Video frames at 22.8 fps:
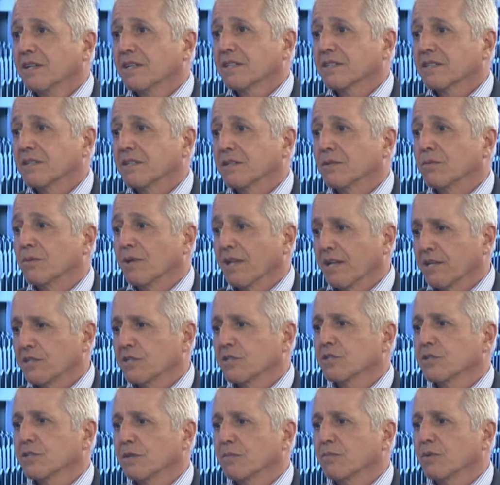So
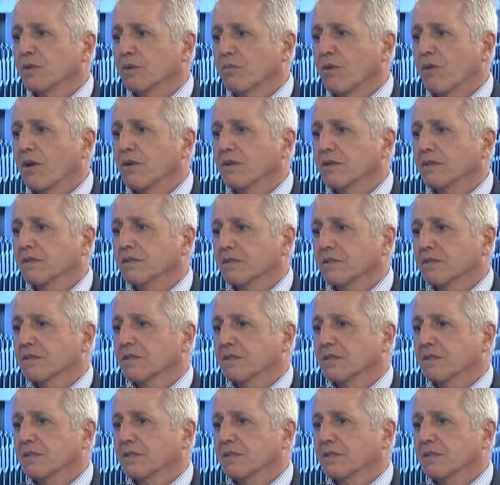relationship with the brokers